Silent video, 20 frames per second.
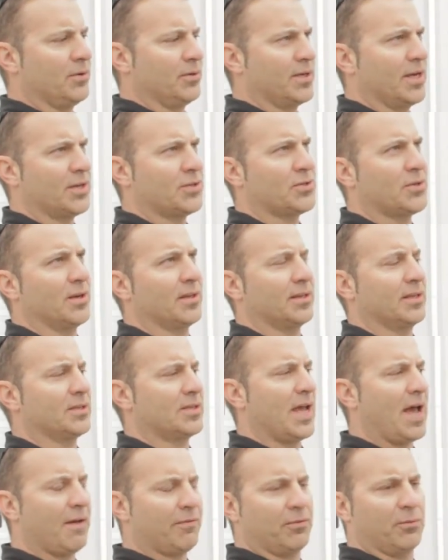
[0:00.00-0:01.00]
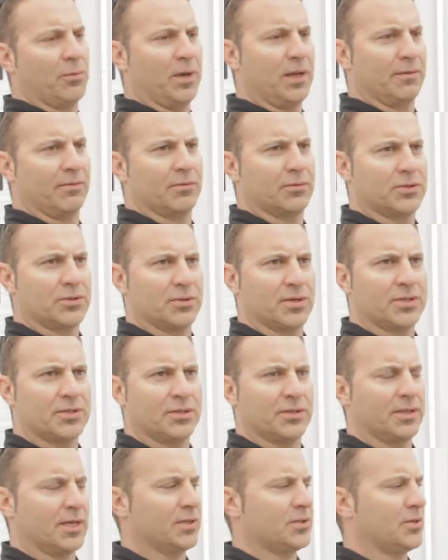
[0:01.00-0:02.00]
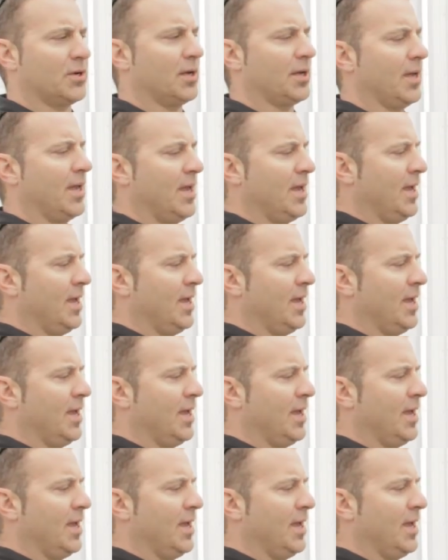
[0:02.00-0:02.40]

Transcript: new duct truck that's half the weight of a traditional duct truck,